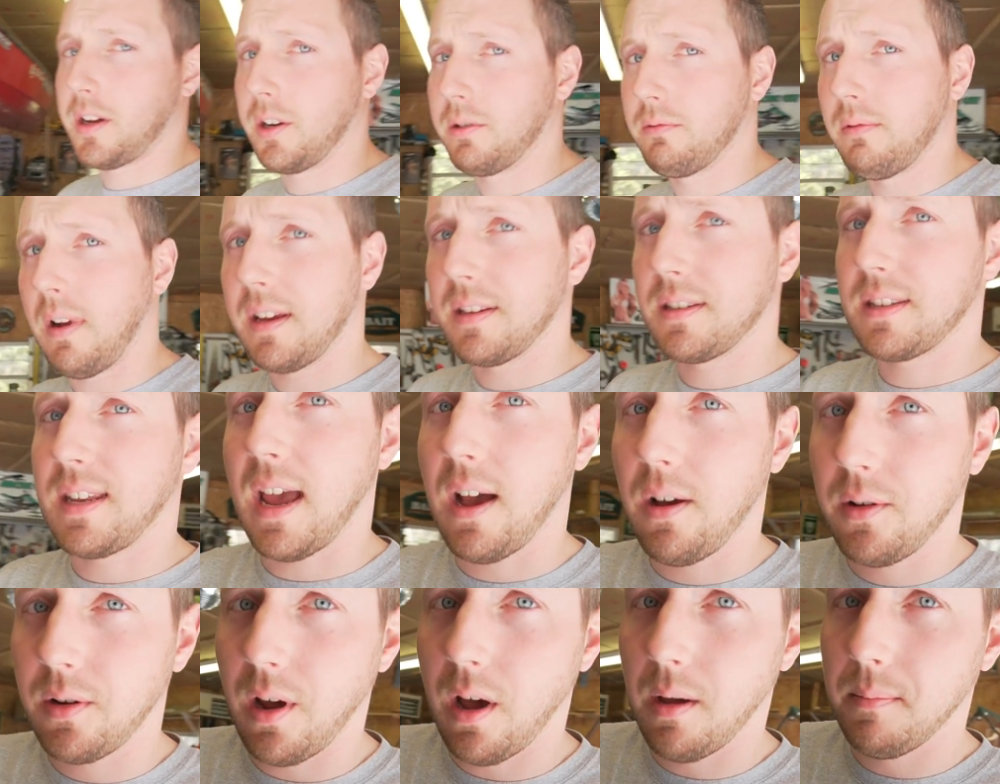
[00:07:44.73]
going to rust
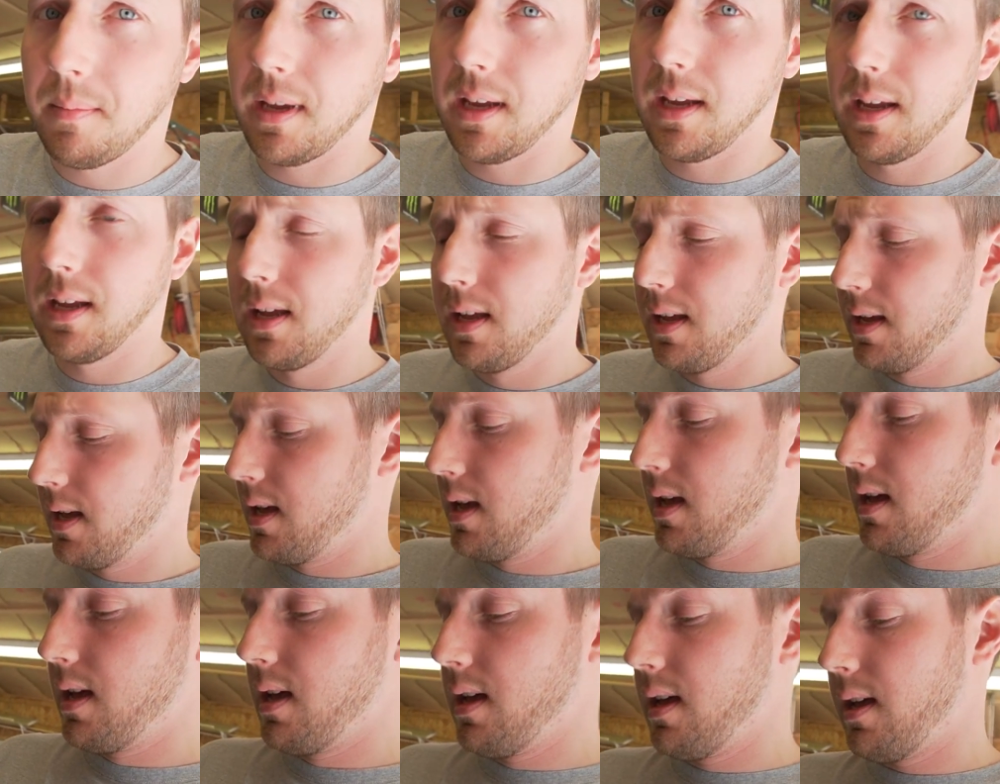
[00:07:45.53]
out on me,
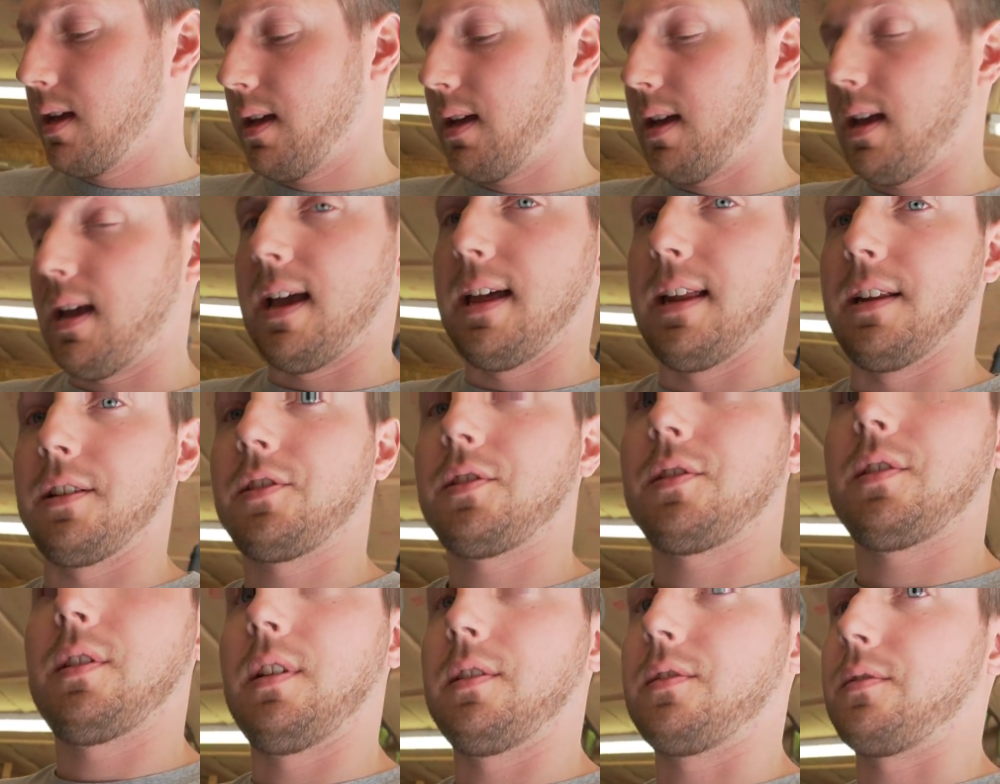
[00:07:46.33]
and
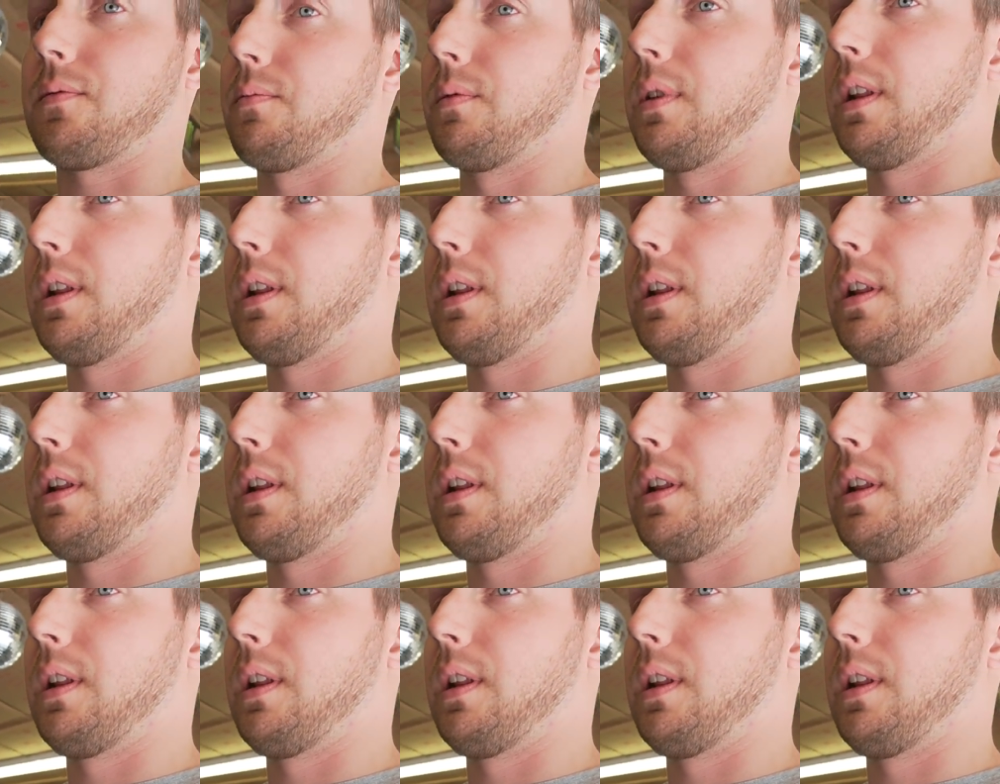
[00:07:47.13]
it's, it's